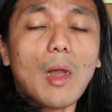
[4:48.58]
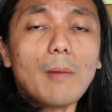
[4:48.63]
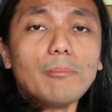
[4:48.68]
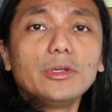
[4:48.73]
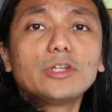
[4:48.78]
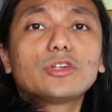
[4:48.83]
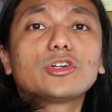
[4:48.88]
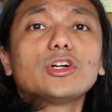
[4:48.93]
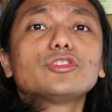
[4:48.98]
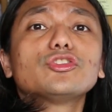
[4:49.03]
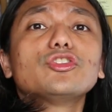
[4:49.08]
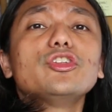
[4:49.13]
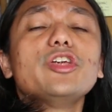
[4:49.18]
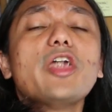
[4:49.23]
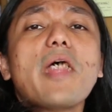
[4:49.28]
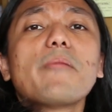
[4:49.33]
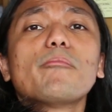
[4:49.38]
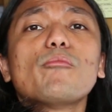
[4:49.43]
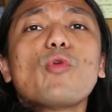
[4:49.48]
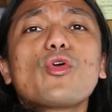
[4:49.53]
because
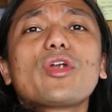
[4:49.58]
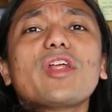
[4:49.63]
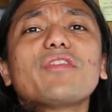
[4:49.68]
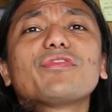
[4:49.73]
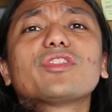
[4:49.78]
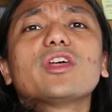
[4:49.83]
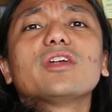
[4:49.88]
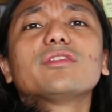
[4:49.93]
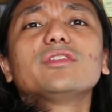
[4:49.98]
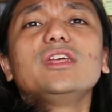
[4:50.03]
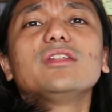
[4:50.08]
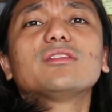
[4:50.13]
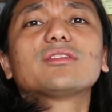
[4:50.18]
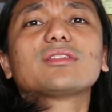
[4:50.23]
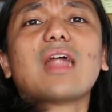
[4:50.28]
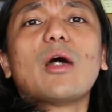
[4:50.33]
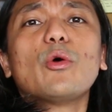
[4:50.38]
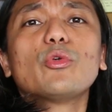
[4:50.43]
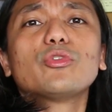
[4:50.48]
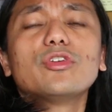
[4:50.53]
he had more than
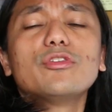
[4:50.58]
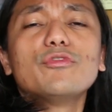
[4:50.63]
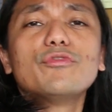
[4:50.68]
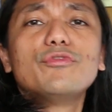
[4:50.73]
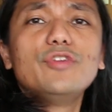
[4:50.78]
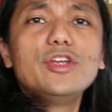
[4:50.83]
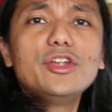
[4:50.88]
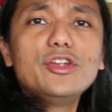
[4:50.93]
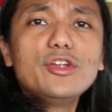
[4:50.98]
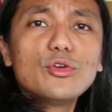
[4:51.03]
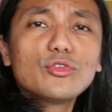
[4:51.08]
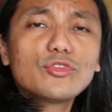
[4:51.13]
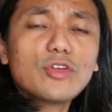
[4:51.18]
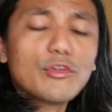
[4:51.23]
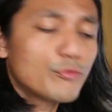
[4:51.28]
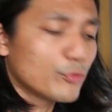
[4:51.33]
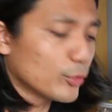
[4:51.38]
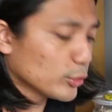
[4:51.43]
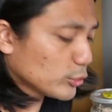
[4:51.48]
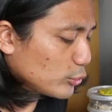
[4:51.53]
30,000 videos
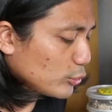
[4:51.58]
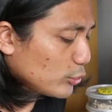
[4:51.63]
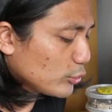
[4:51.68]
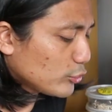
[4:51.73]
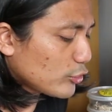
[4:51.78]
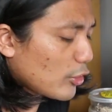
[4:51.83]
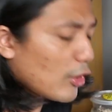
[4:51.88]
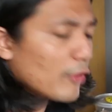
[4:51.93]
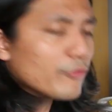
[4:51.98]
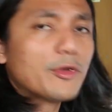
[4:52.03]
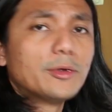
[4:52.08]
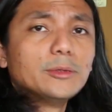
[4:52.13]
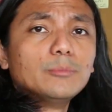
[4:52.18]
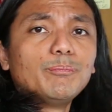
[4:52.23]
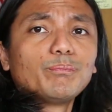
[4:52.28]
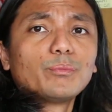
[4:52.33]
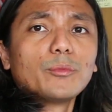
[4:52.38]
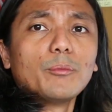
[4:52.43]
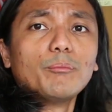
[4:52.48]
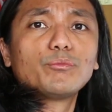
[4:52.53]
and photos of
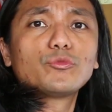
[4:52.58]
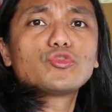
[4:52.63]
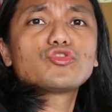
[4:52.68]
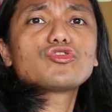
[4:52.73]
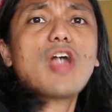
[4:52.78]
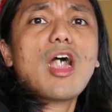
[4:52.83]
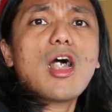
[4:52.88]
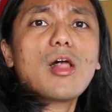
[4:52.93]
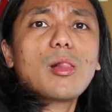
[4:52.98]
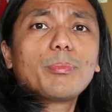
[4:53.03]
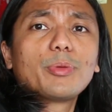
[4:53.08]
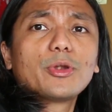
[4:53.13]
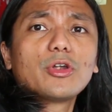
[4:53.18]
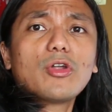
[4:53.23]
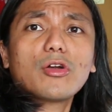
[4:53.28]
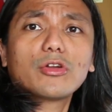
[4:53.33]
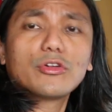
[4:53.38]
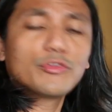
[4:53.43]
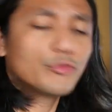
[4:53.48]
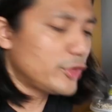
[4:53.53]
child
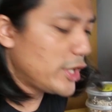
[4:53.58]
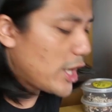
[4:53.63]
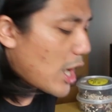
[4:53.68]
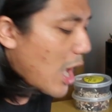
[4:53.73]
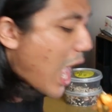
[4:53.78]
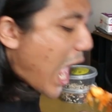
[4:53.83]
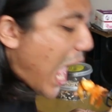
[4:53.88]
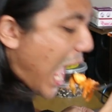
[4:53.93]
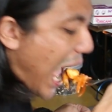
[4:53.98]
pornography.